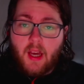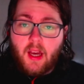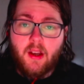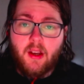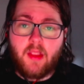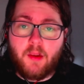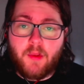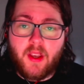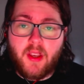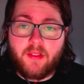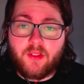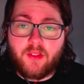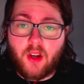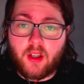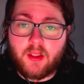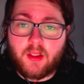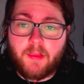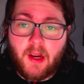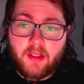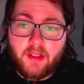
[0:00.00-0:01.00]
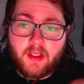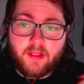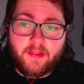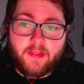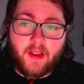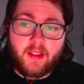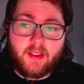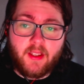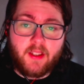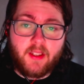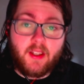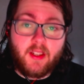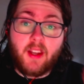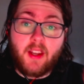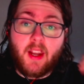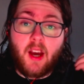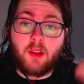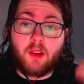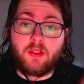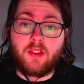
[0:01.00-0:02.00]
Now that we have talked about defending
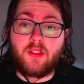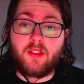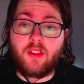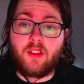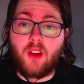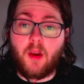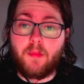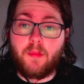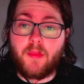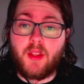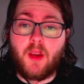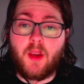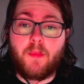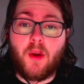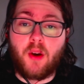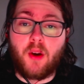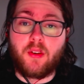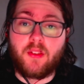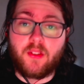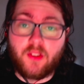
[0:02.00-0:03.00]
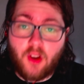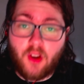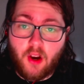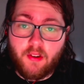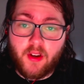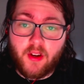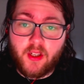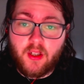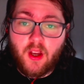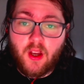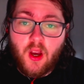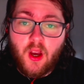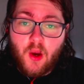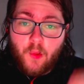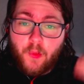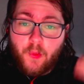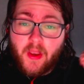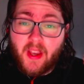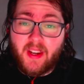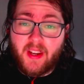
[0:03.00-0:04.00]
and how to stop the opponent scoring,
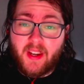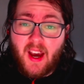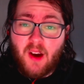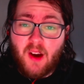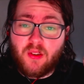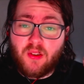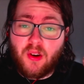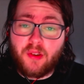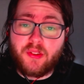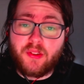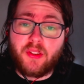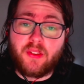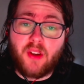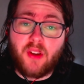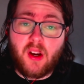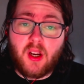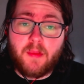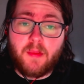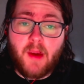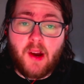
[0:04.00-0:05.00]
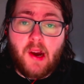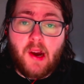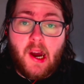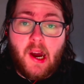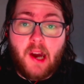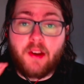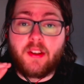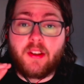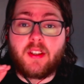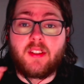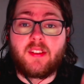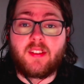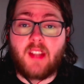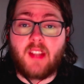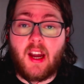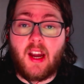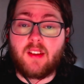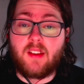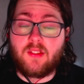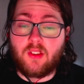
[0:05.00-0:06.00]
we are now going to talk about how you can
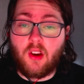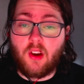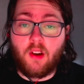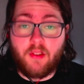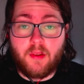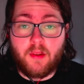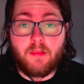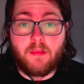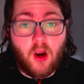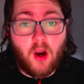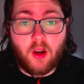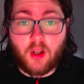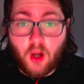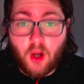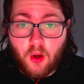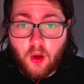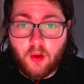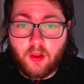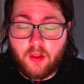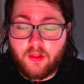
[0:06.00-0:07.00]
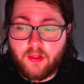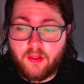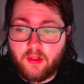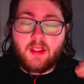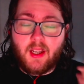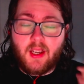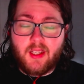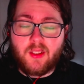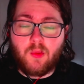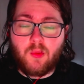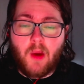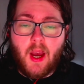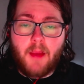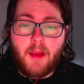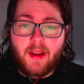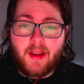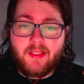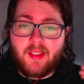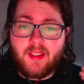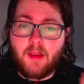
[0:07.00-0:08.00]
start scoring more goals. That is why
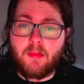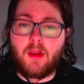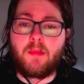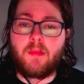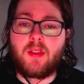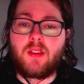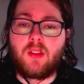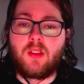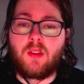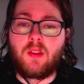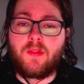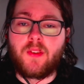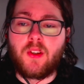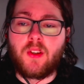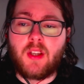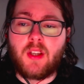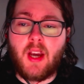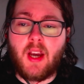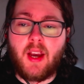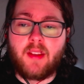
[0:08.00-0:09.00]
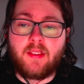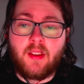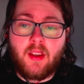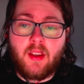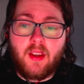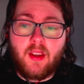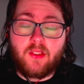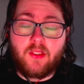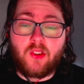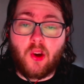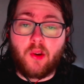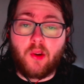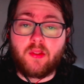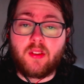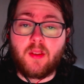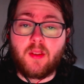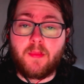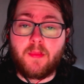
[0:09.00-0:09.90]
my tip number 2 for you guys is going to